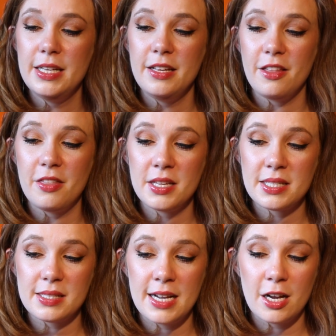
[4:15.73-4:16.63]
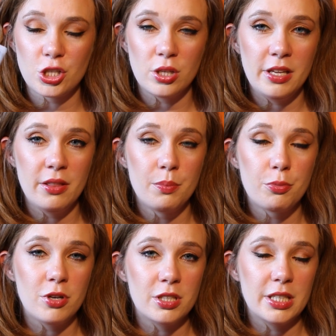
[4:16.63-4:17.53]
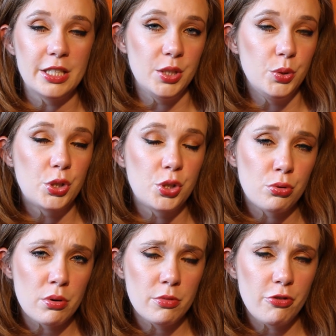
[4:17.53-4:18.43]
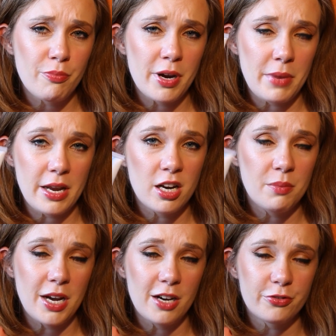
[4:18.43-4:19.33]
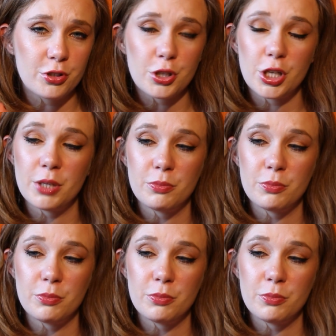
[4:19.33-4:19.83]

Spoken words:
This is actually the product I use to remove my makeup after